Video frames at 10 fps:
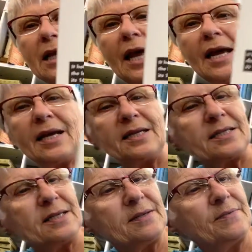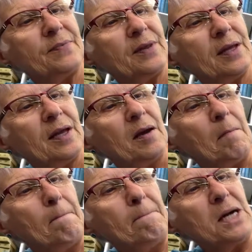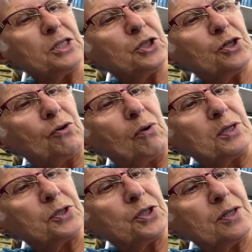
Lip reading: legs. Munch crunch.